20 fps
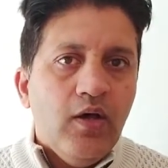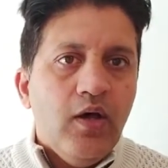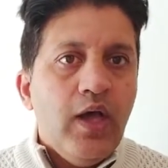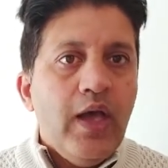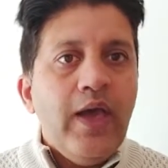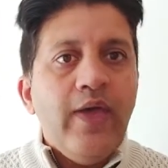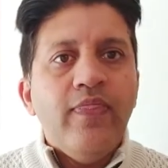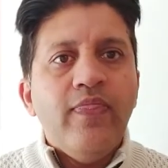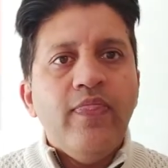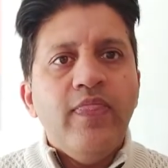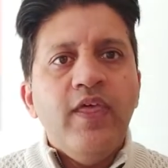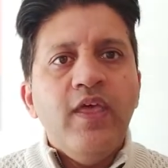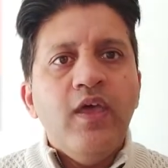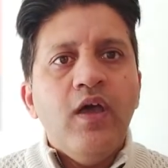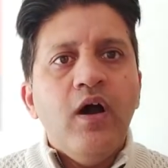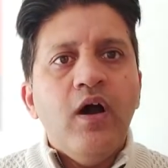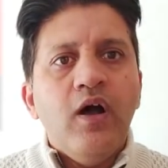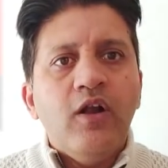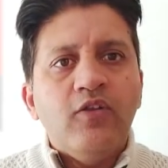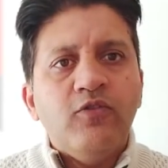and they
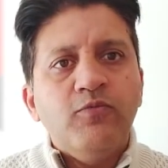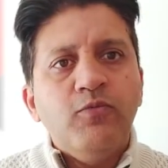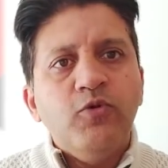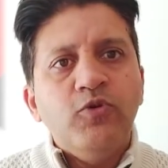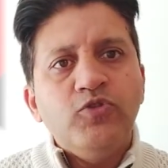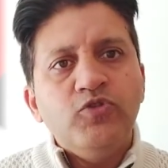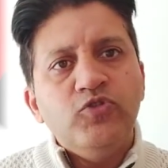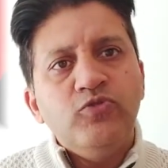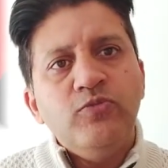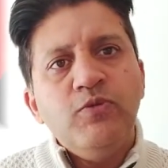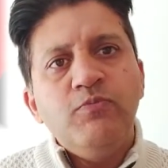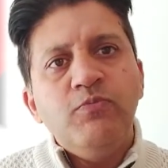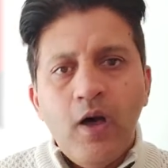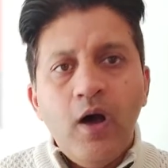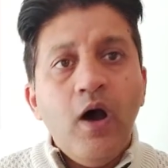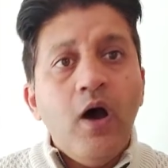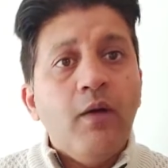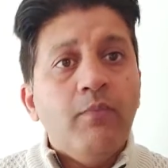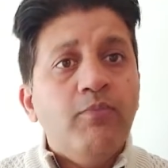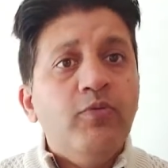are supposed to be
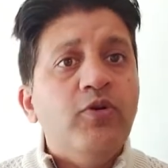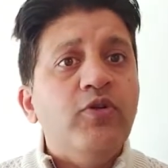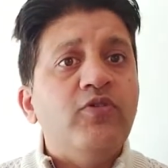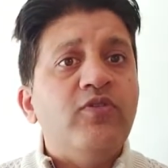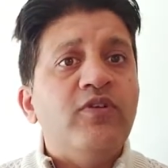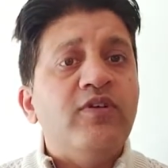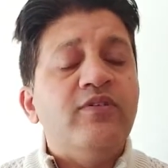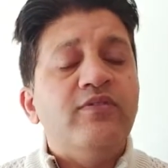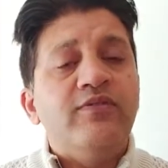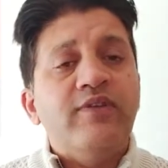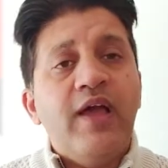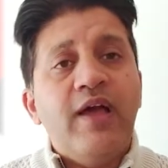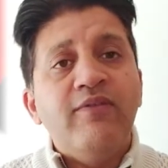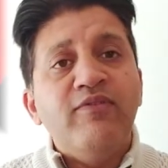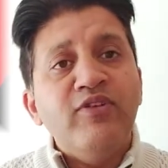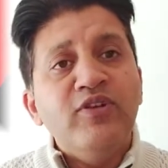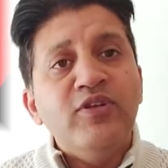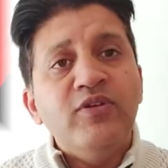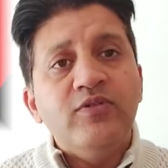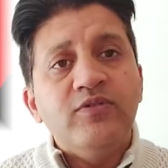producing
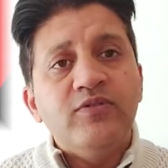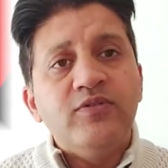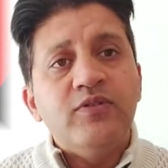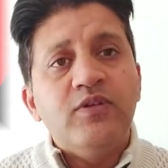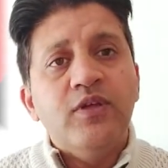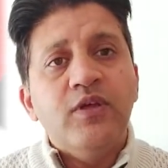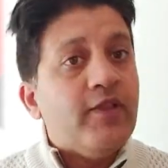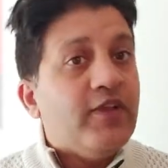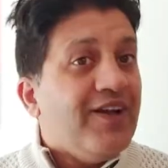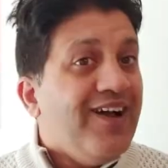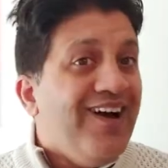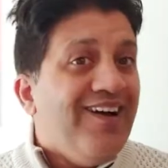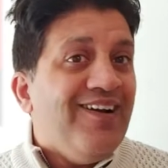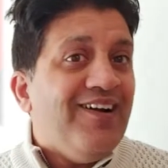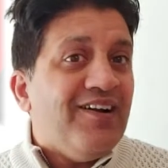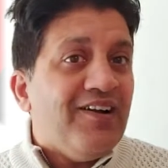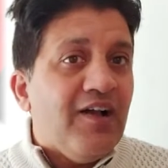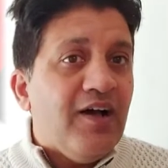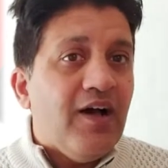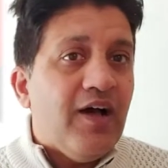revenues. The
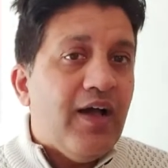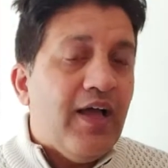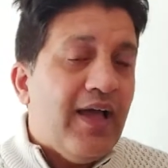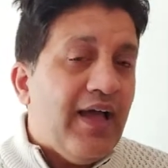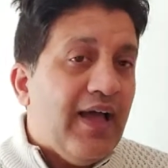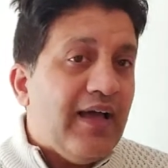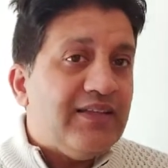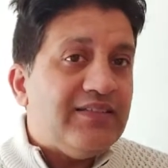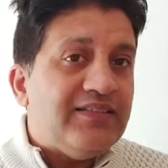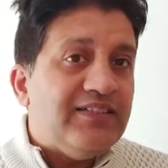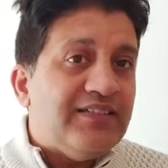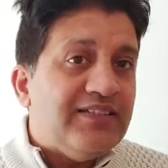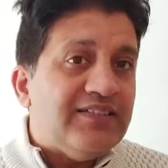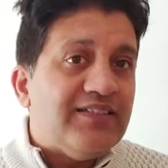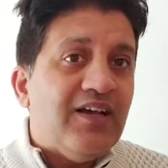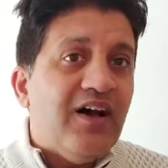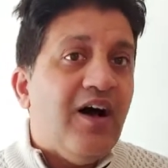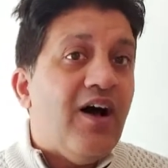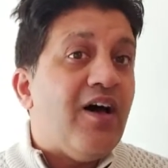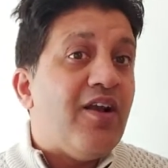current assets
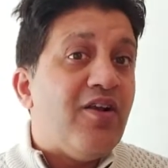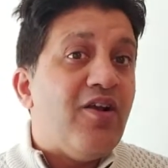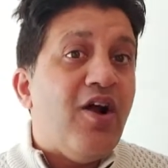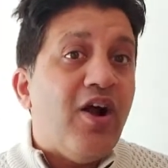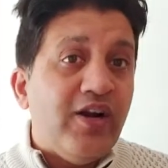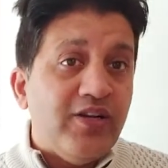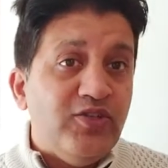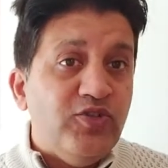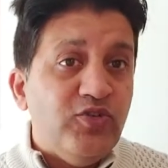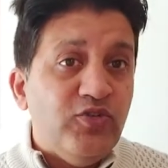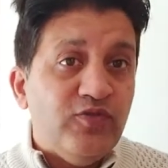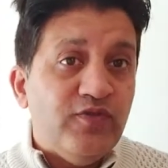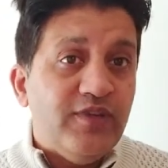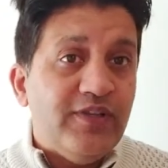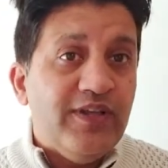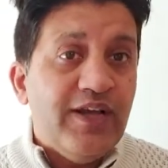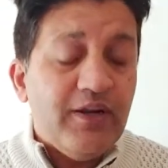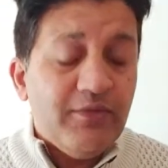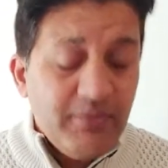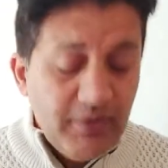are not used for
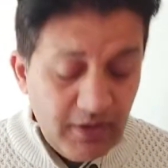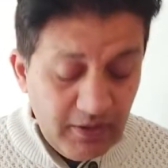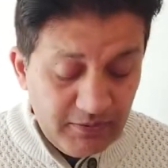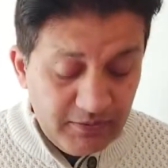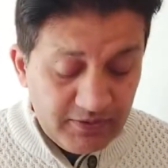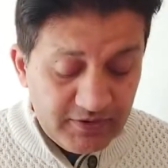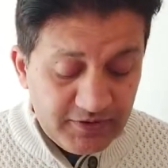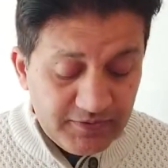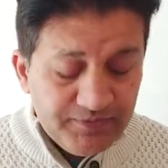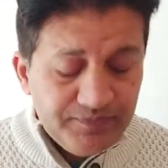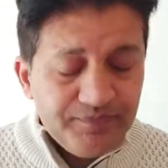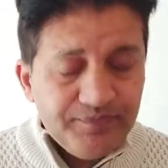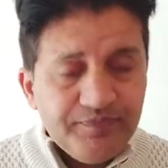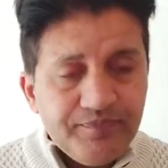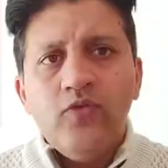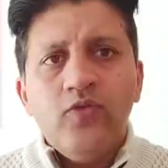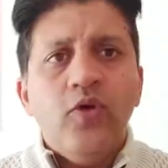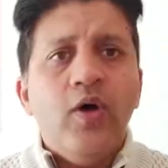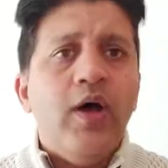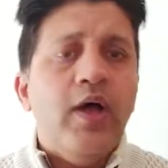that purpose.
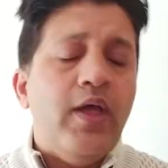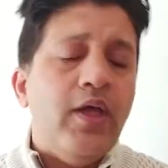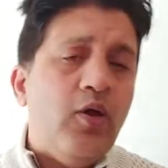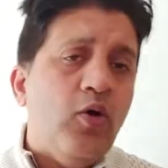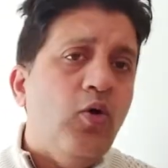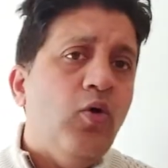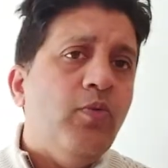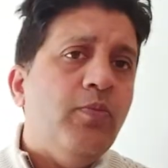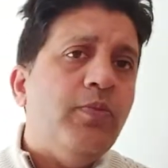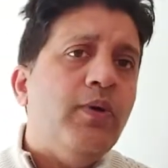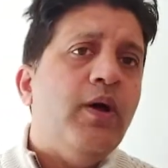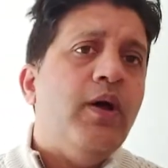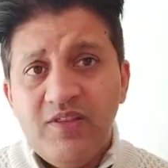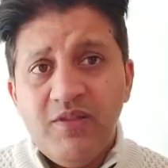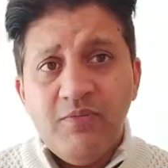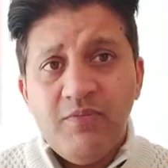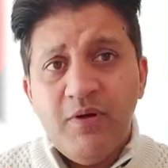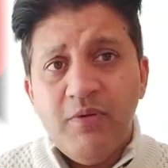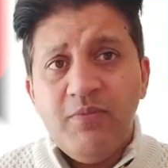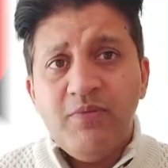So I hope
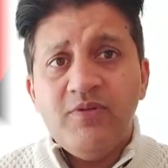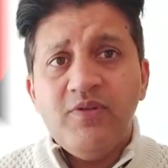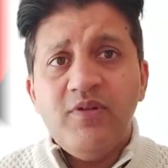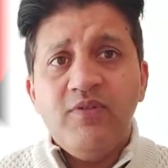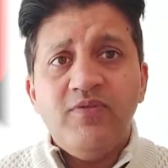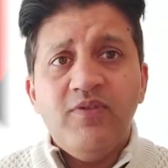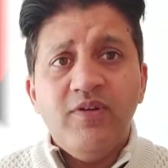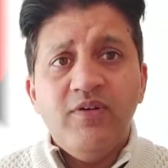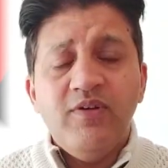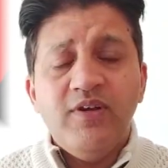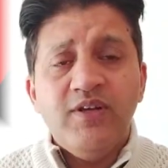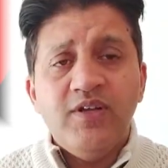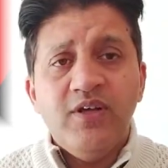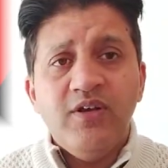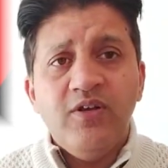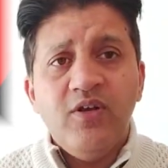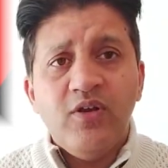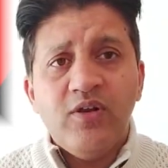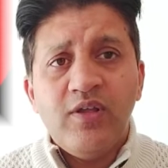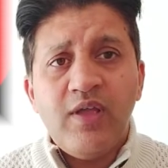the purpose of the return
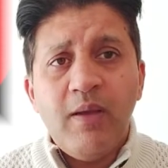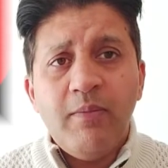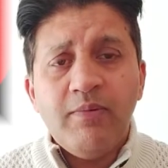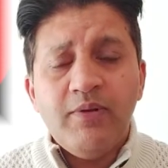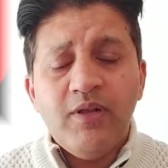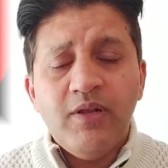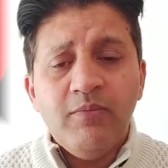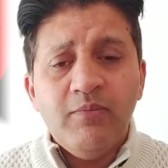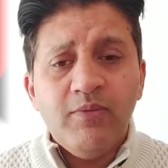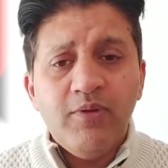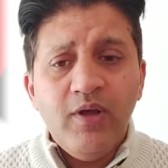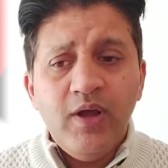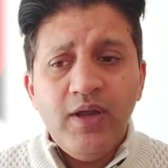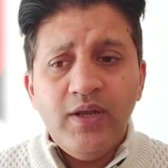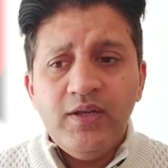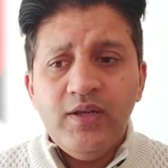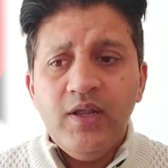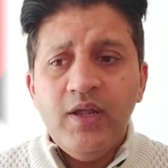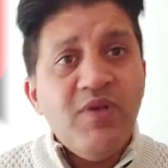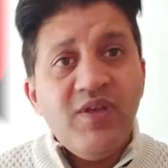on capital
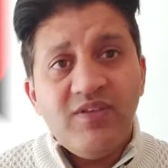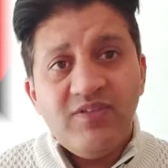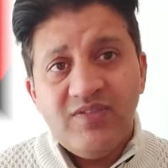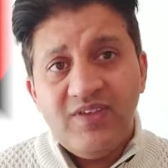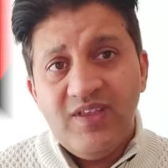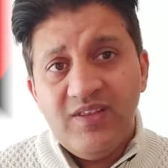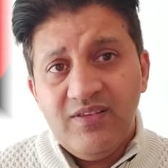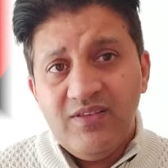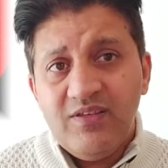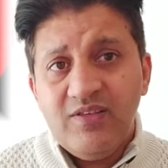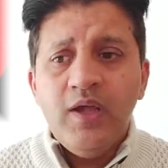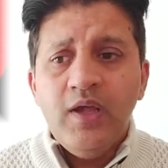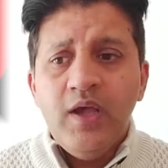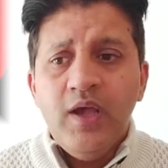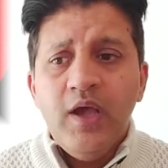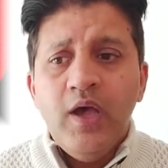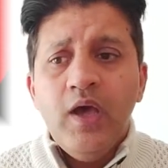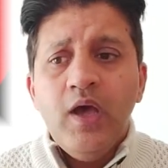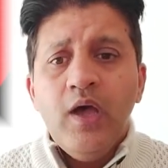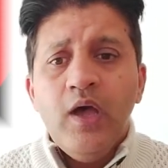employed makes sense.
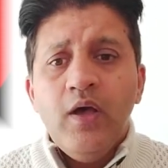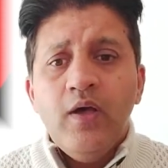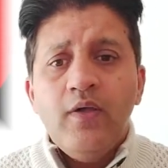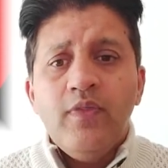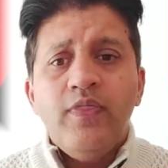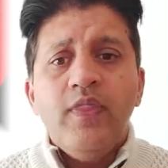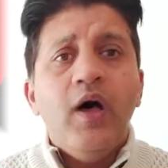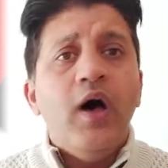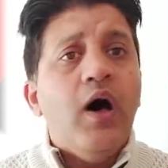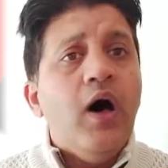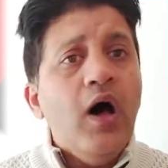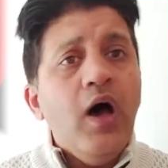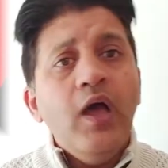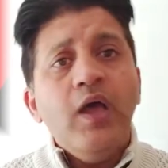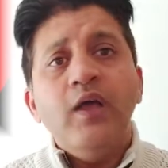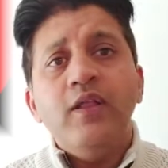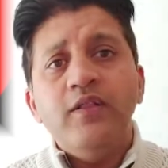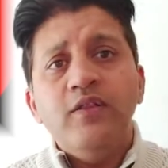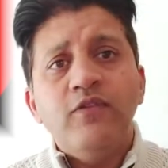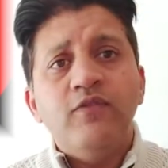The
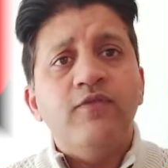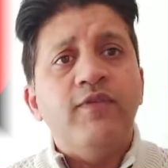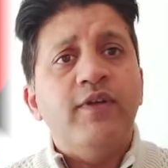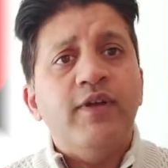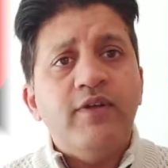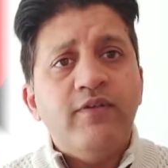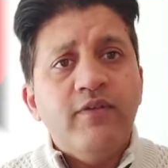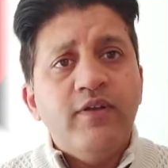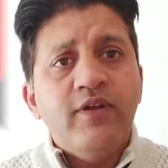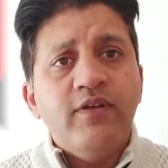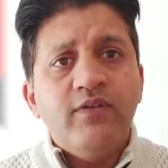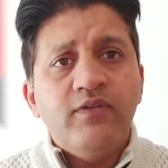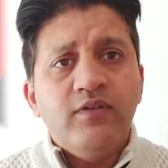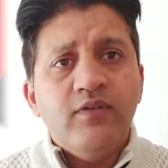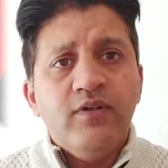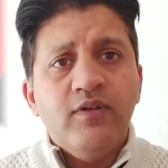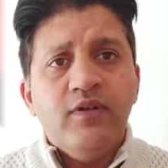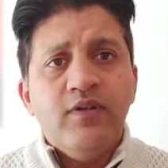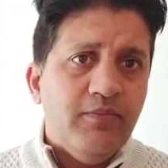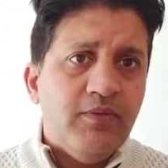higher this figure
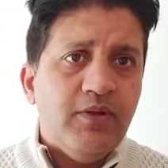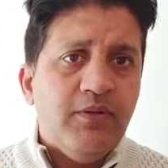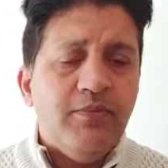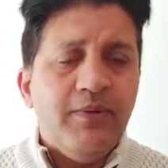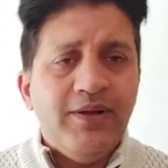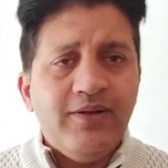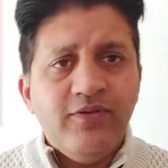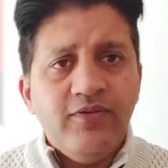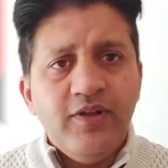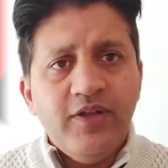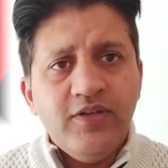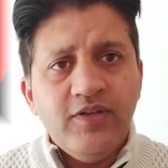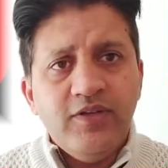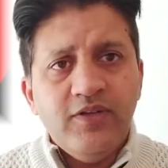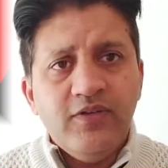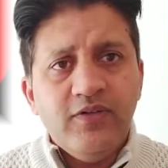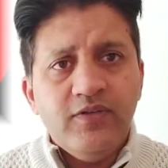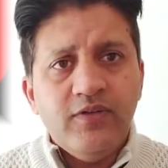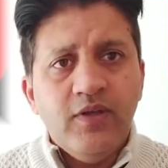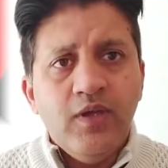is, the better it
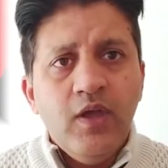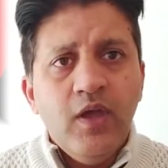is.